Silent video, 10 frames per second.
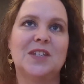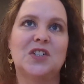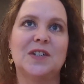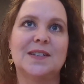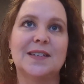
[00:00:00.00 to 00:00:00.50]

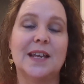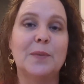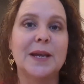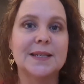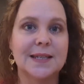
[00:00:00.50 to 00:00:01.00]
She's an
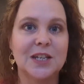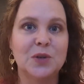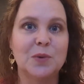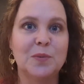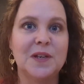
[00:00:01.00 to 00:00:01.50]
amazing
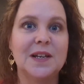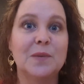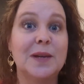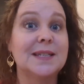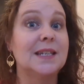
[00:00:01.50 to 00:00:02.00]
human being,
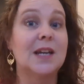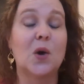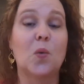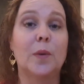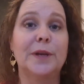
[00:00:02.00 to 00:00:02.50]
amazing
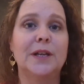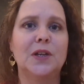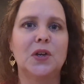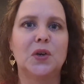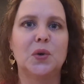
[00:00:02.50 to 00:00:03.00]
young woman
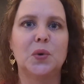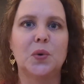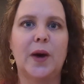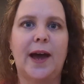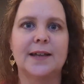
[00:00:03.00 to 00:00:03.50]

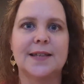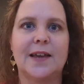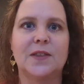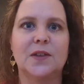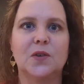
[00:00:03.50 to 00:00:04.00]
who has
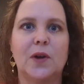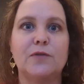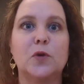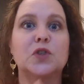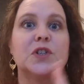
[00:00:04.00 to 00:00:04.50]
had the
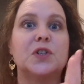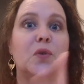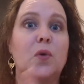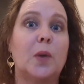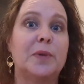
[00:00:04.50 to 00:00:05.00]
great fortune to
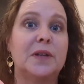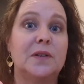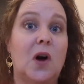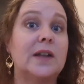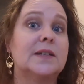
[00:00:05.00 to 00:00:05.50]
grow up in
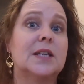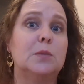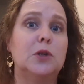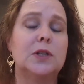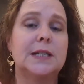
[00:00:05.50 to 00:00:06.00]
goddess
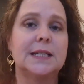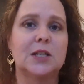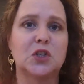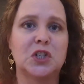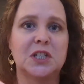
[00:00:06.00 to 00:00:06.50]
community.
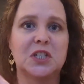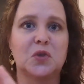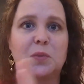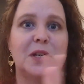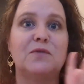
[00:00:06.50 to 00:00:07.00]
So she's
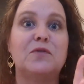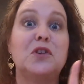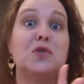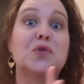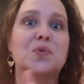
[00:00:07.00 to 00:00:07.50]
sort of been
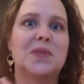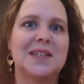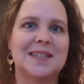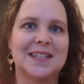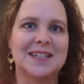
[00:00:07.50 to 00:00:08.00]
infused with
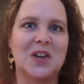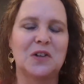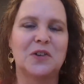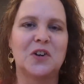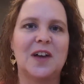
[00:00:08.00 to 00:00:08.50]
these things all
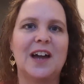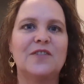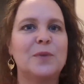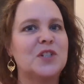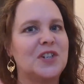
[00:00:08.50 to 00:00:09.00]

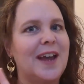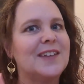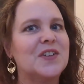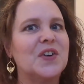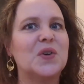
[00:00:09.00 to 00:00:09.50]
life, but she
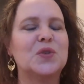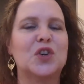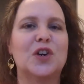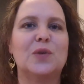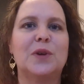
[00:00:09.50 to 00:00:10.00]
has her own
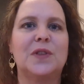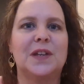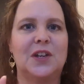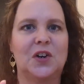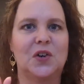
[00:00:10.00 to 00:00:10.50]
journey with
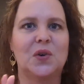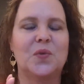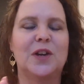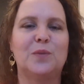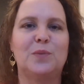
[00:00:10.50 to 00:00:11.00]
it and her own
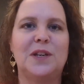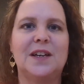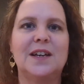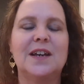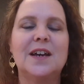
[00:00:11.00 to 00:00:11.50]
way of
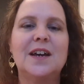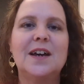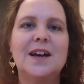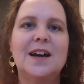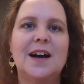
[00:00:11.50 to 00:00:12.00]
being.
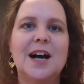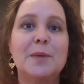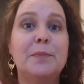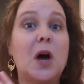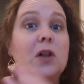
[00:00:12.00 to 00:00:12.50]

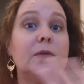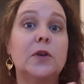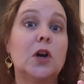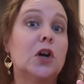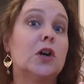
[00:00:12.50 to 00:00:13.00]
But all of
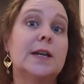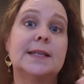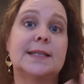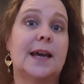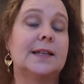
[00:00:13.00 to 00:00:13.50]
her
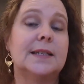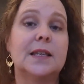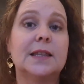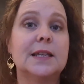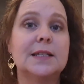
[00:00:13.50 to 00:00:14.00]
insights and
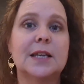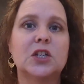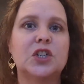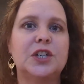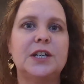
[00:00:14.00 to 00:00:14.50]
the things that
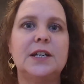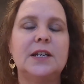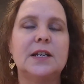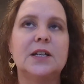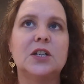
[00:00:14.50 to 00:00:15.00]

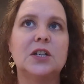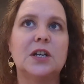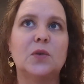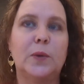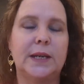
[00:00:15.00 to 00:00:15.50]
she
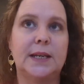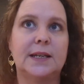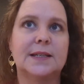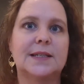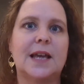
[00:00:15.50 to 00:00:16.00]

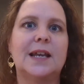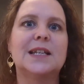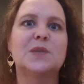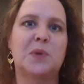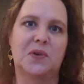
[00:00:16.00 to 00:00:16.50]
witnessed and
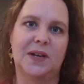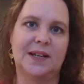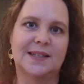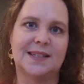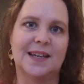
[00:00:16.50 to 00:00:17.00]

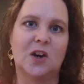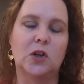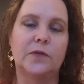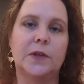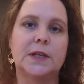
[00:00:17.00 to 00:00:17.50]
experienced in all
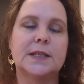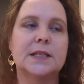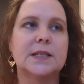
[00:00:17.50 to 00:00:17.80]
of this.